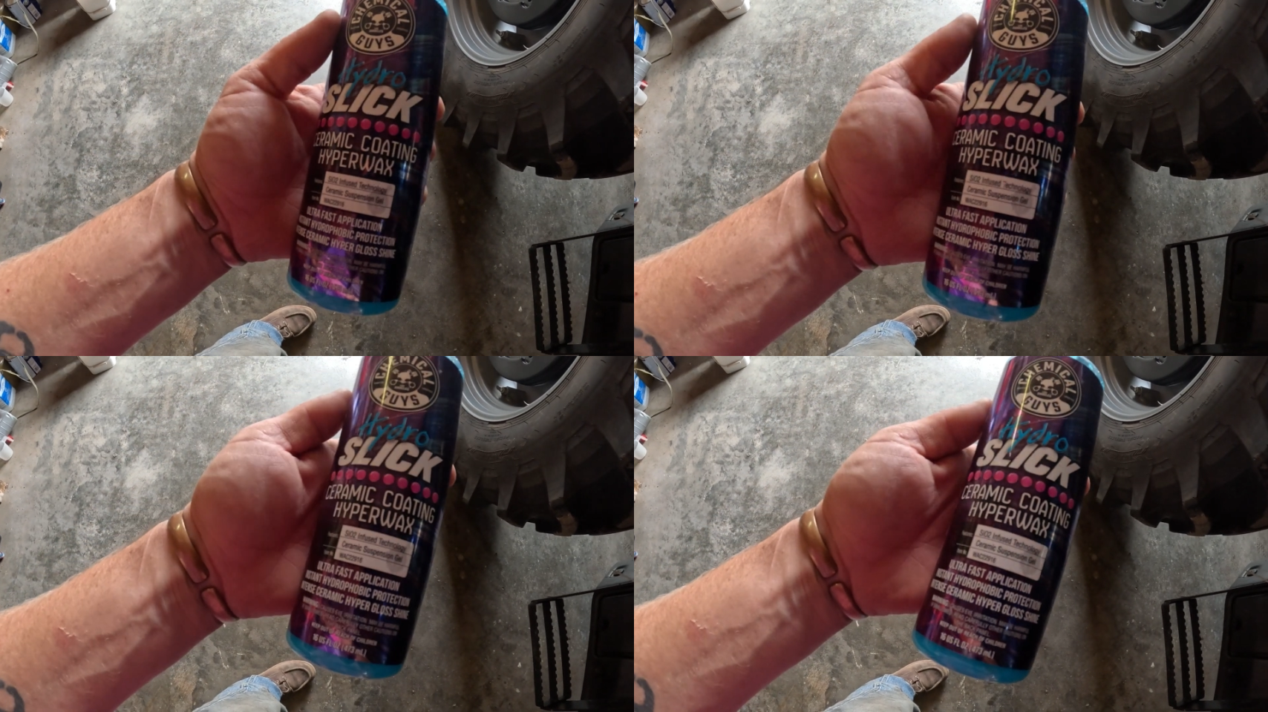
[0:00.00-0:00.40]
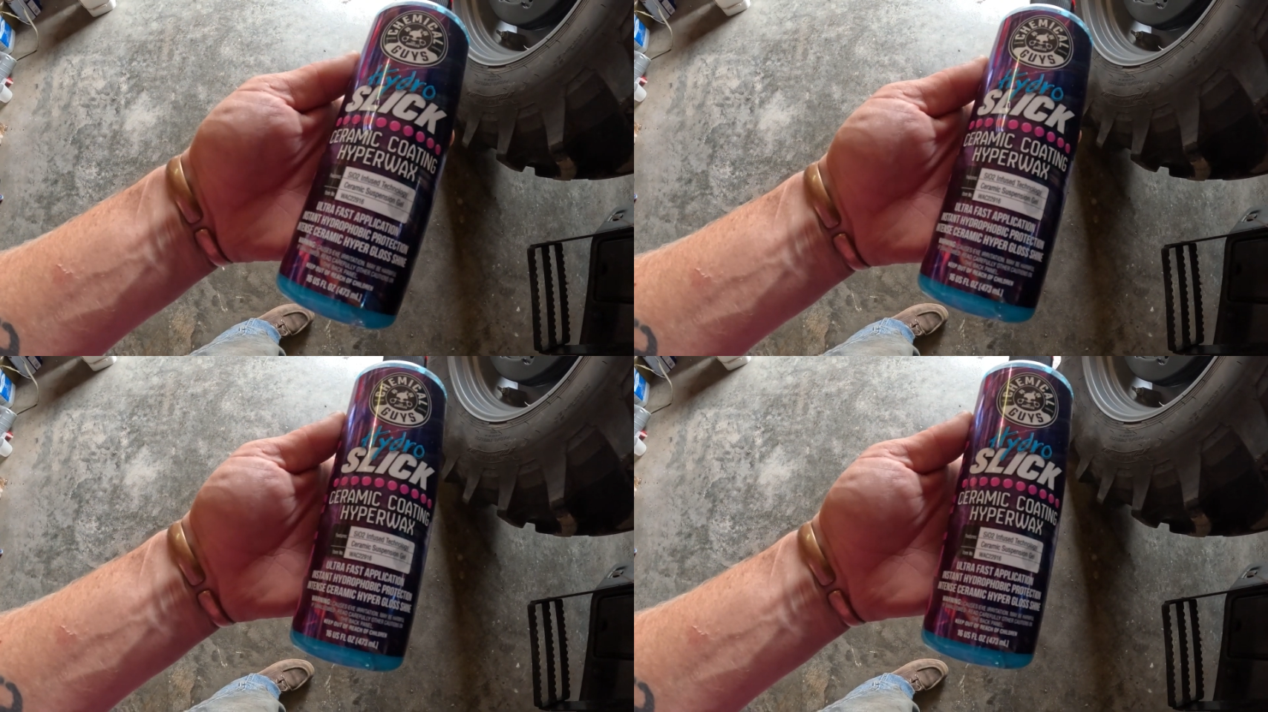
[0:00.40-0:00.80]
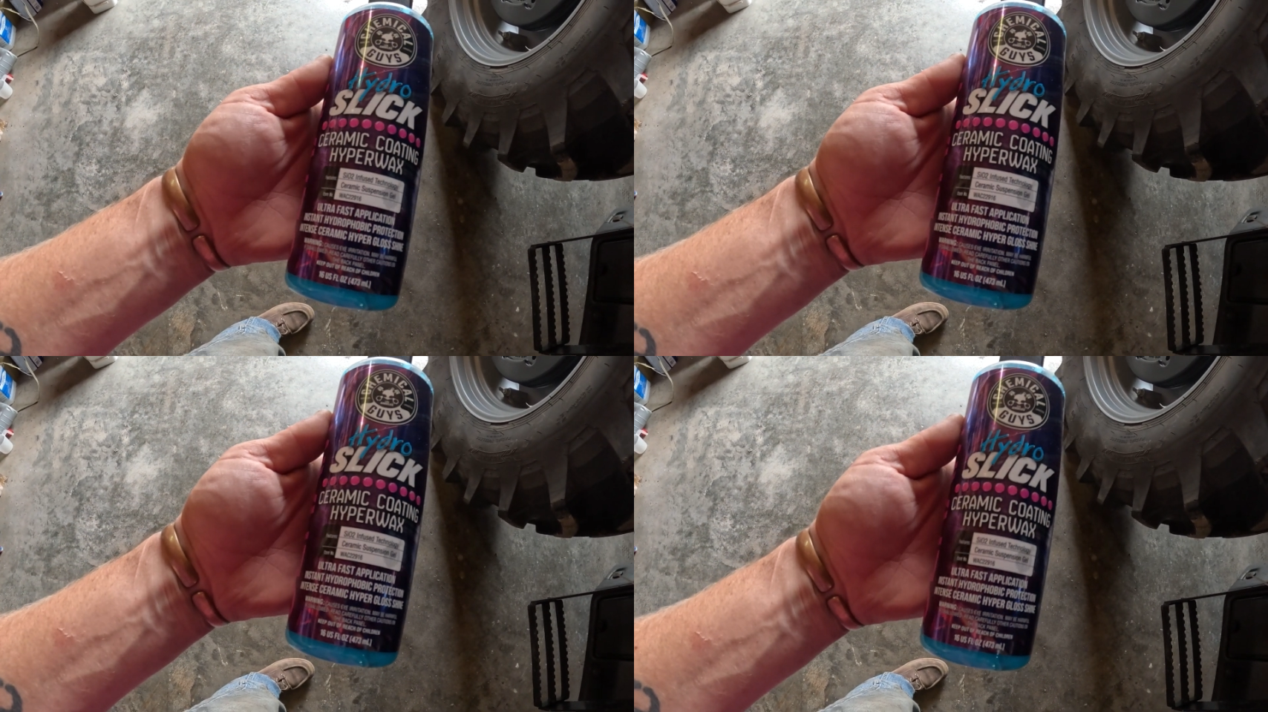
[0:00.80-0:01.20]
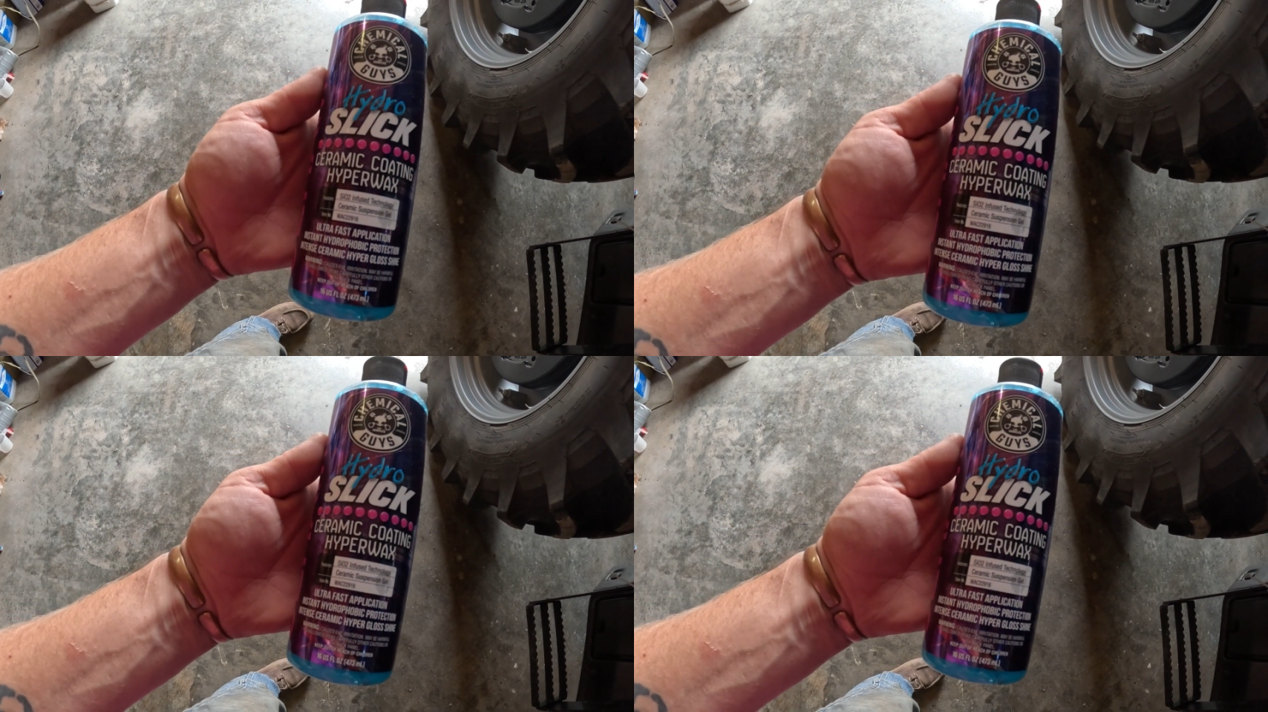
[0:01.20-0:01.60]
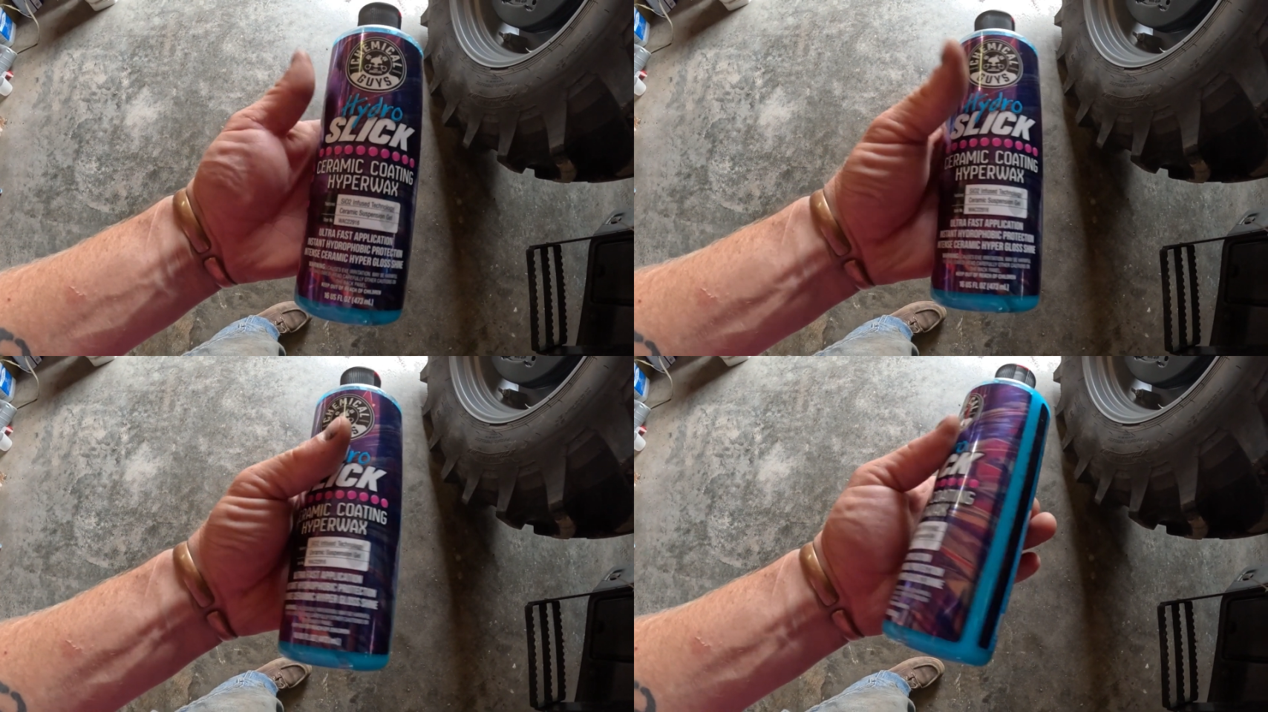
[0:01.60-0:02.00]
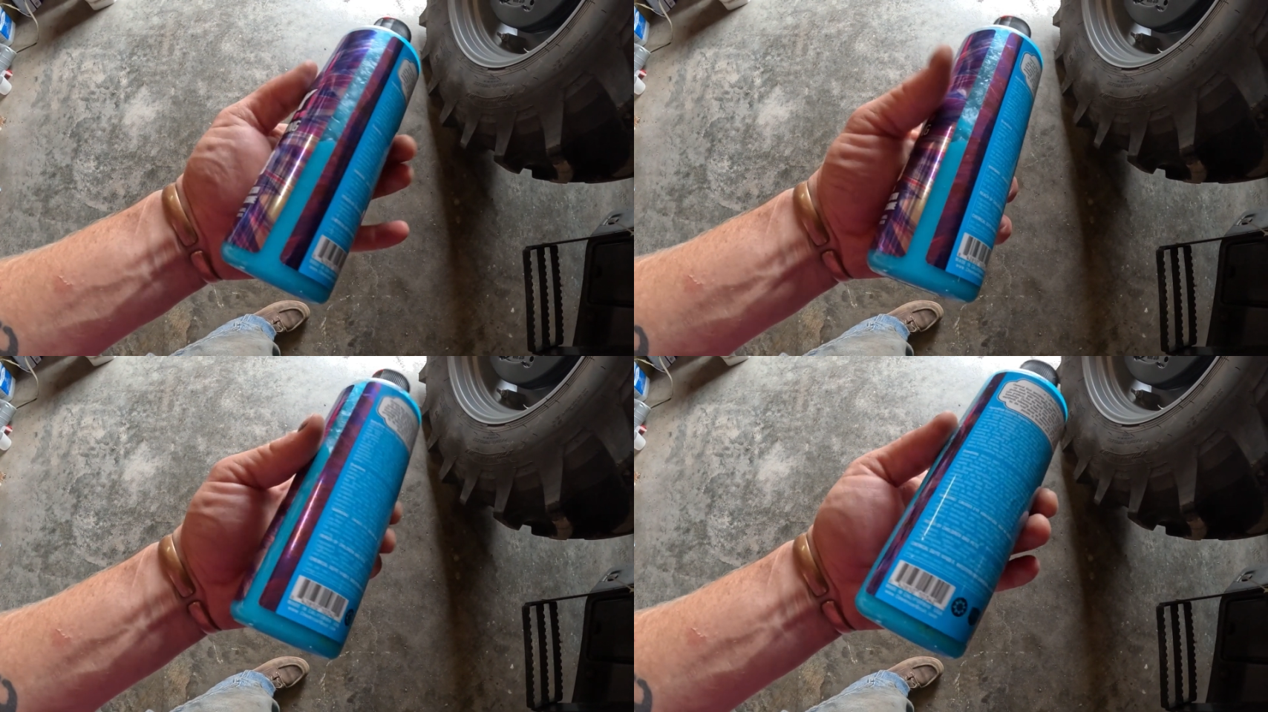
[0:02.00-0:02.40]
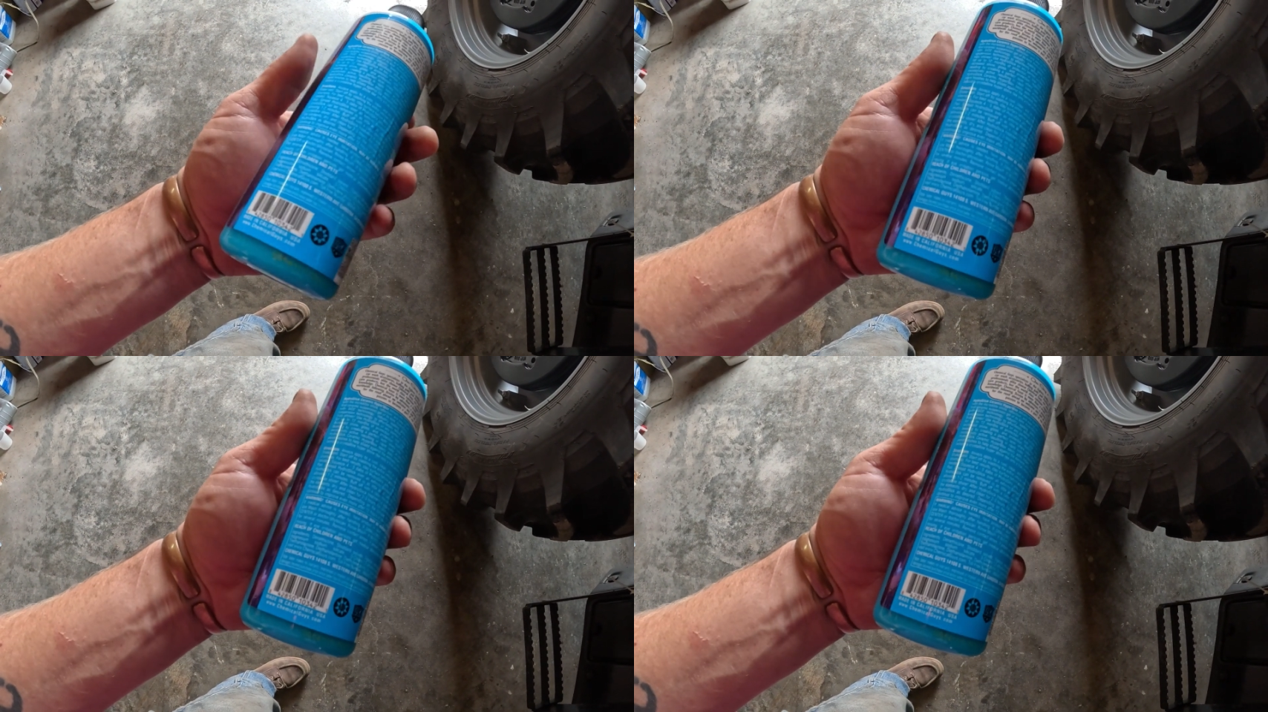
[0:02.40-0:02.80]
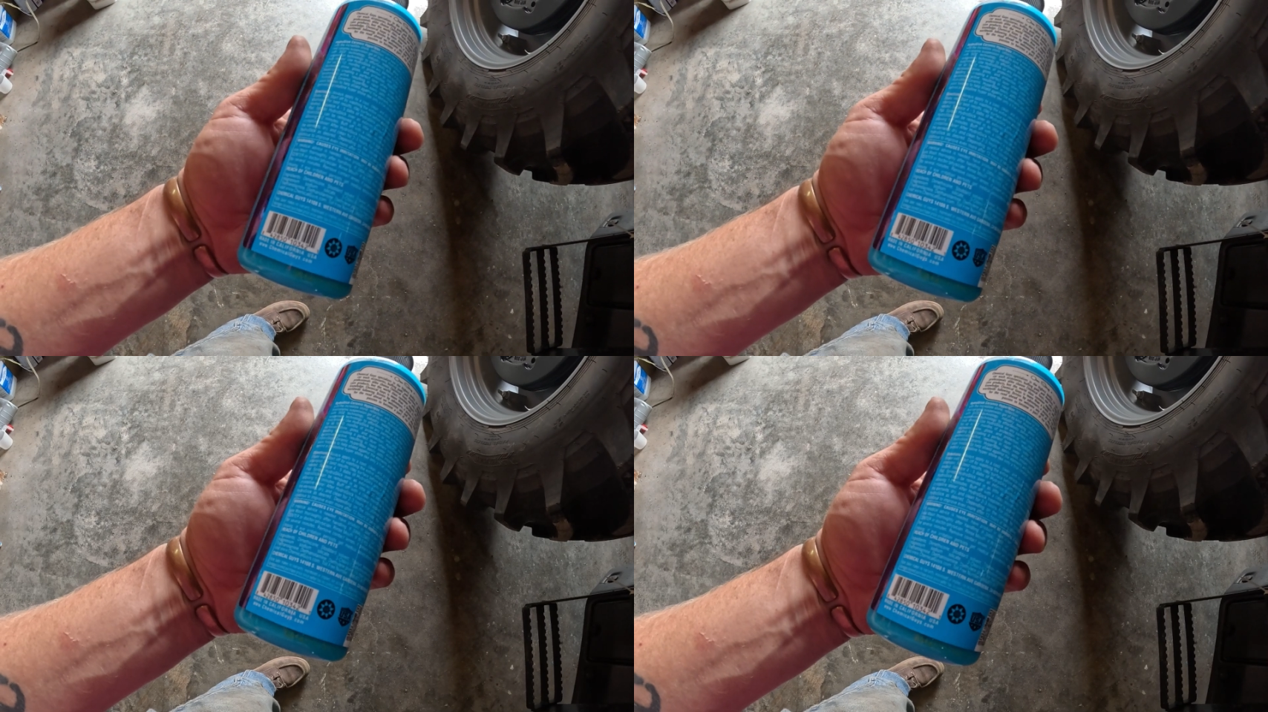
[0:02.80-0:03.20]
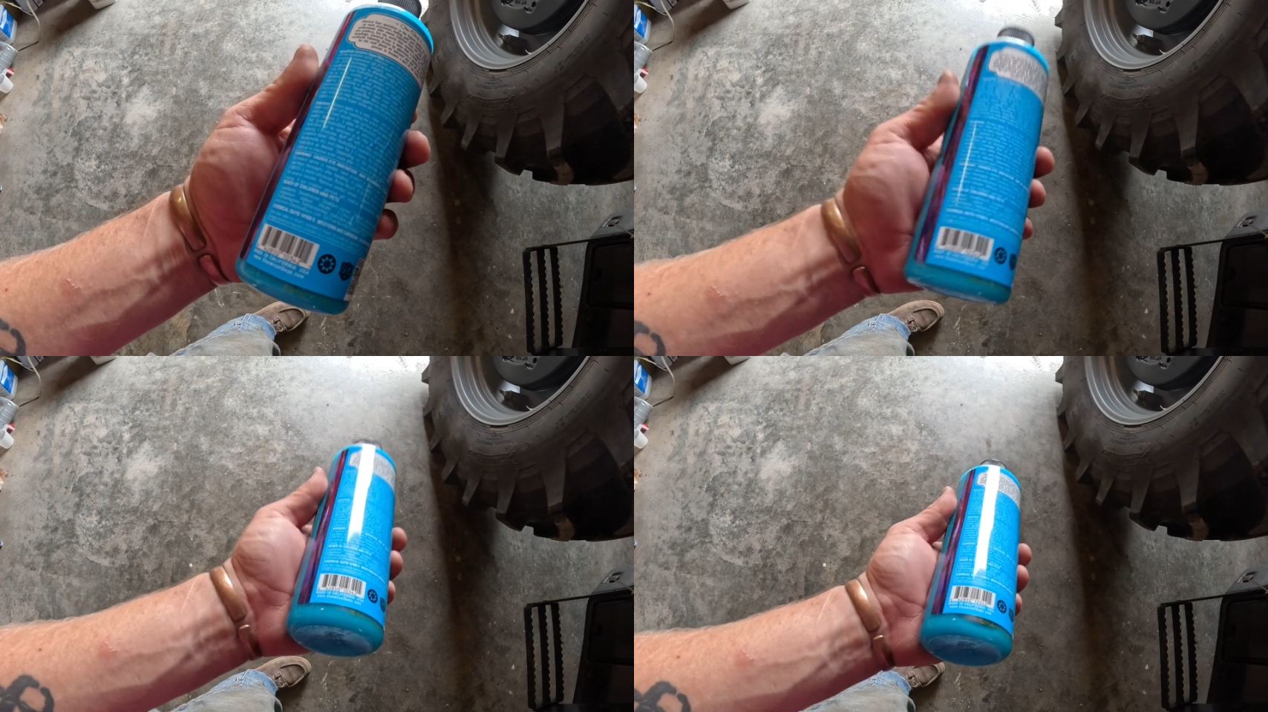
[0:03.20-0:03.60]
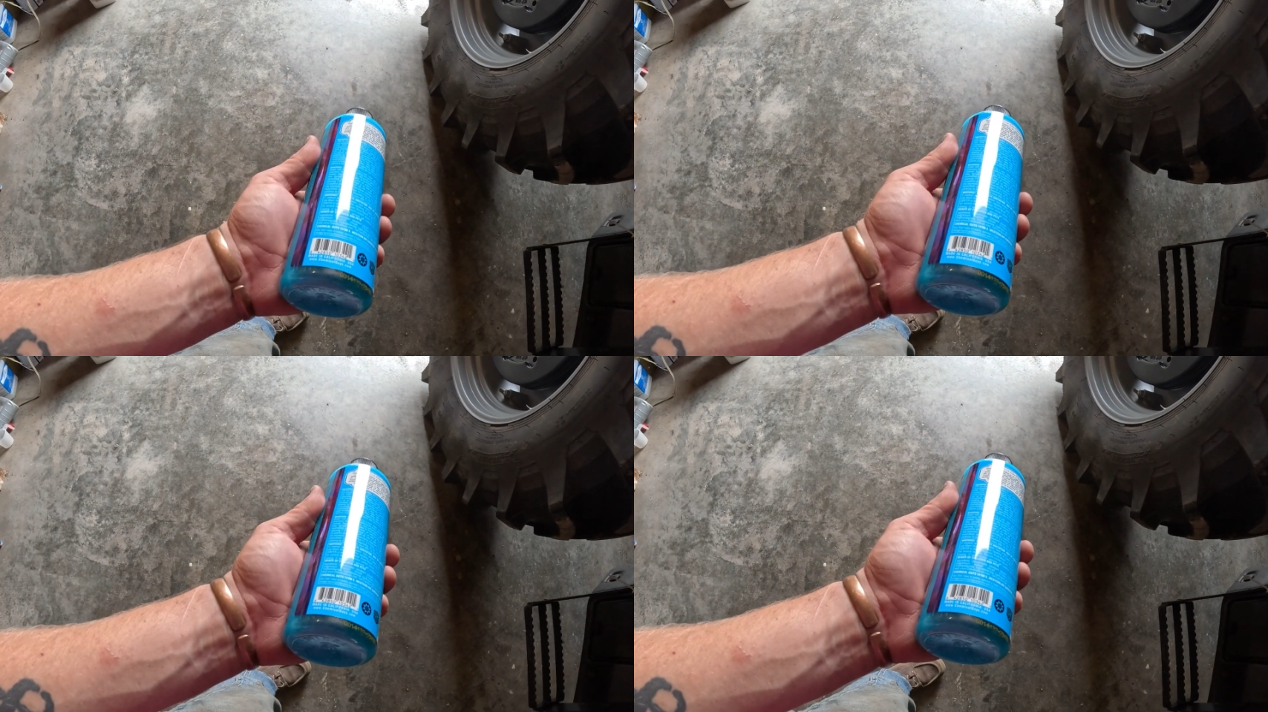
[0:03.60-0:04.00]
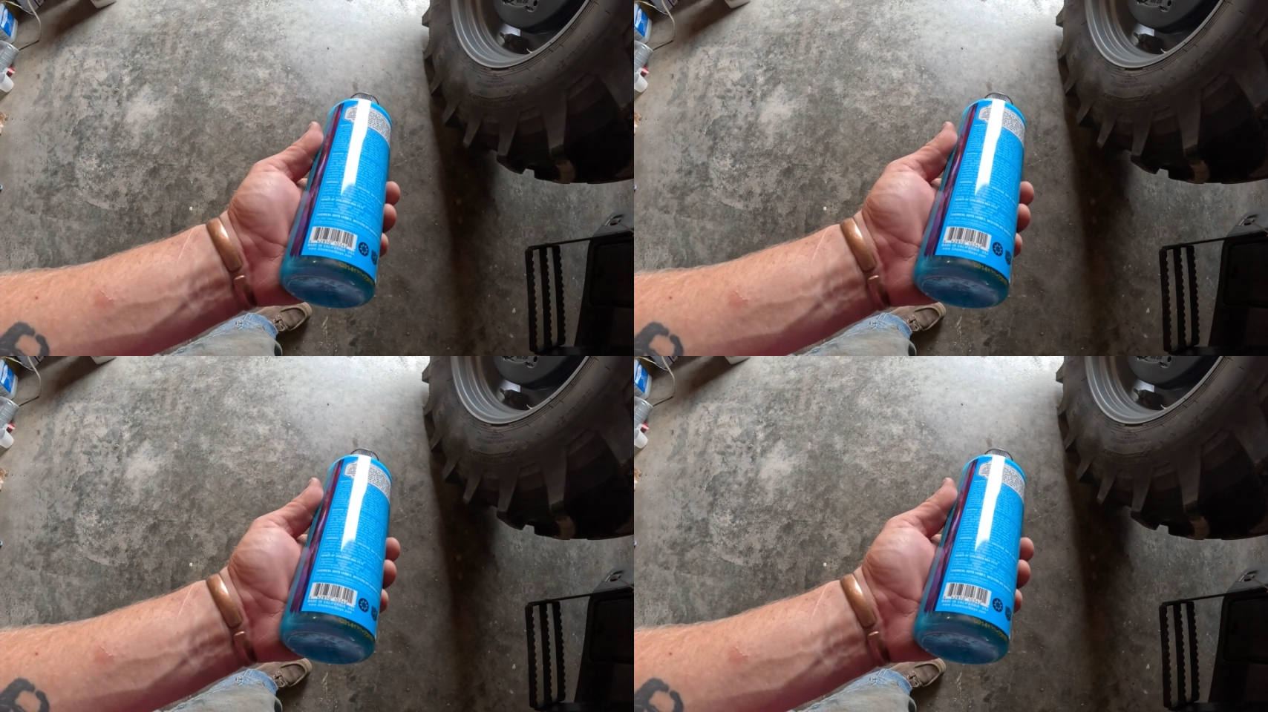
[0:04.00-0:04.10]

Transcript: No face is visible, so there are no lips to read.